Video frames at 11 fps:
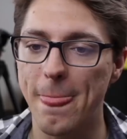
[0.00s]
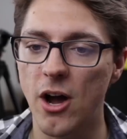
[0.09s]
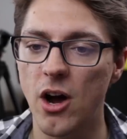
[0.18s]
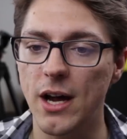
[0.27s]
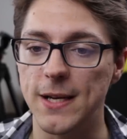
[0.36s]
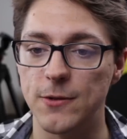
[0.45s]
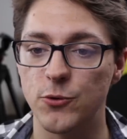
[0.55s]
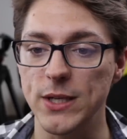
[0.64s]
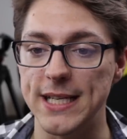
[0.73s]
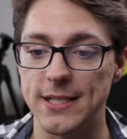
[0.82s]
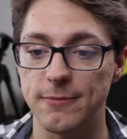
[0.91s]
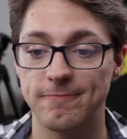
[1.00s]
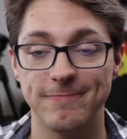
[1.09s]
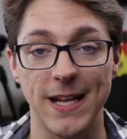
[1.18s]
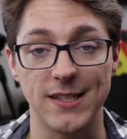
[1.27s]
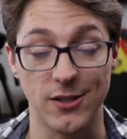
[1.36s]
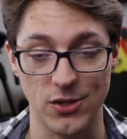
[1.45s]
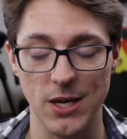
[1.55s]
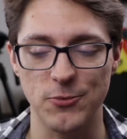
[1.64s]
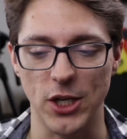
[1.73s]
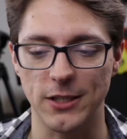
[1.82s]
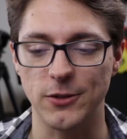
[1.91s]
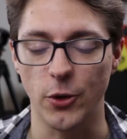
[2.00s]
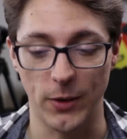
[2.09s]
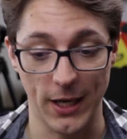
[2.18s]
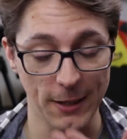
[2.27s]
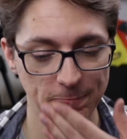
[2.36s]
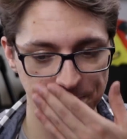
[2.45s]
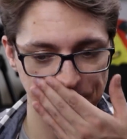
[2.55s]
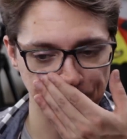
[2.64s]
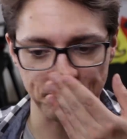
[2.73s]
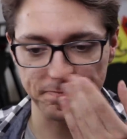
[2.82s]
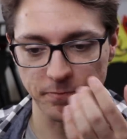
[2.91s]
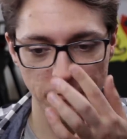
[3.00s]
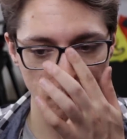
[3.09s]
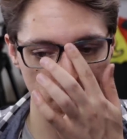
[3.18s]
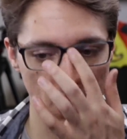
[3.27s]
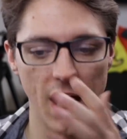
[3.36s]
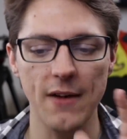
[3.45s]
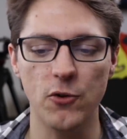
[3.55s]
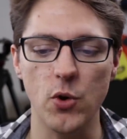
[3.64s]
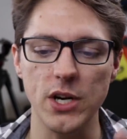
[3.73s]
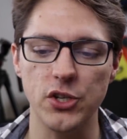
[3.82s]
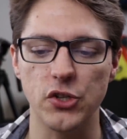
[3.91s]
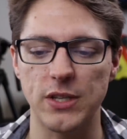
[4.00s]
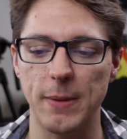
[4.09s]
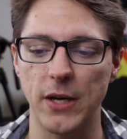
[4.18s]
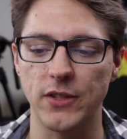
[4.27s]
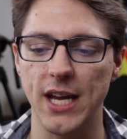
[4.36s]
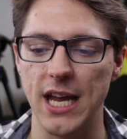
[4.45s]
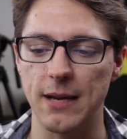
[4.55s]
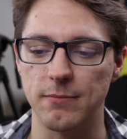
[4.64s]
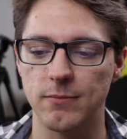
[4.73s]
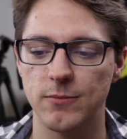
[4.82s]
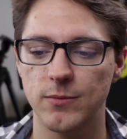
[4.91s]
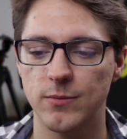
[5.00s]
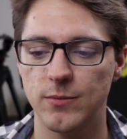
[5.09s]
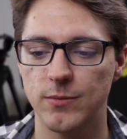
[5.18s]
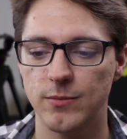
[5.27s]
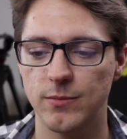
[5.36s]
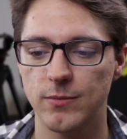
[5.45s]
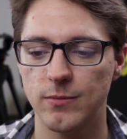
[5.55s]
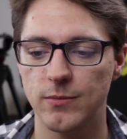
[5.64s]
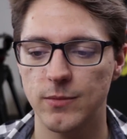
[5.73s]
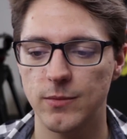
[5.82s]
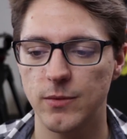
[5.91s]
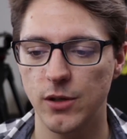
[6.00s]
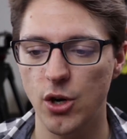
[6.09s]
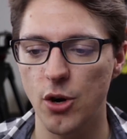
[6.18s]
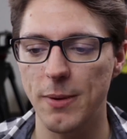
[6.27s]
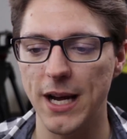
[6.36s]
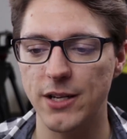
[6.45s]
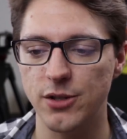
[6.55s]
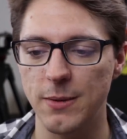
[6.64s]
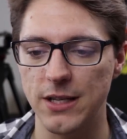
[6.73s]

Hi, Reed. That's the subject, okay. I have questions about the game. Go back to